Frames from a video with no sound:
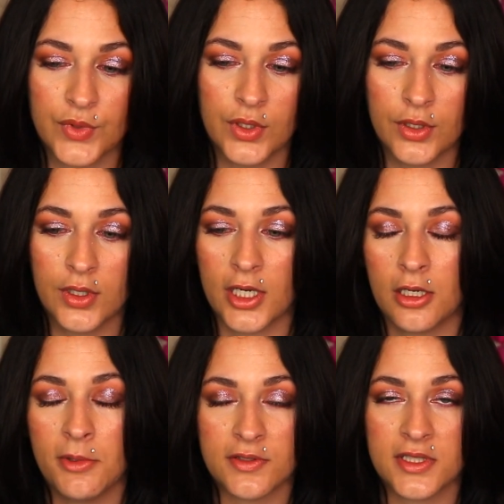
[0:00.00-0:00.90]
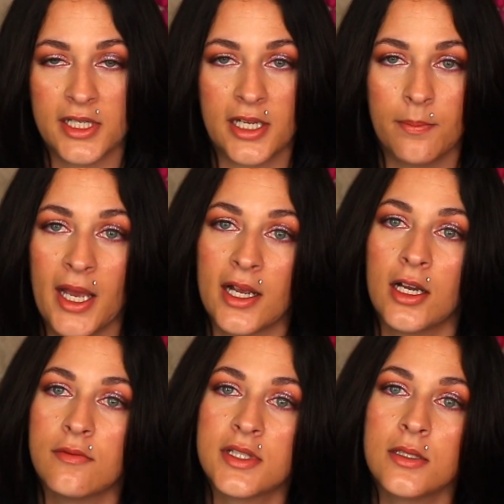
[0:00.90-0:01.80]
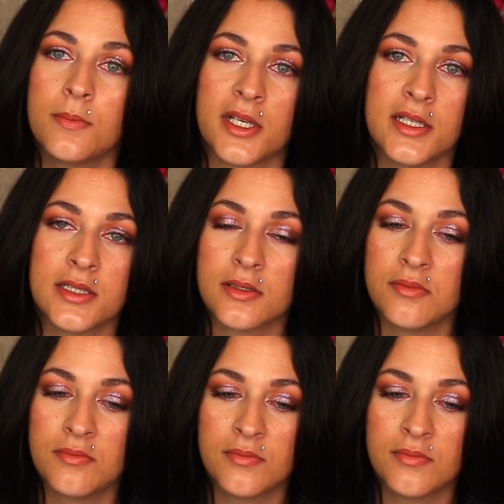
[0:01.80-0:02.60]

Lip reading: you're not going to be able to take it back obviously because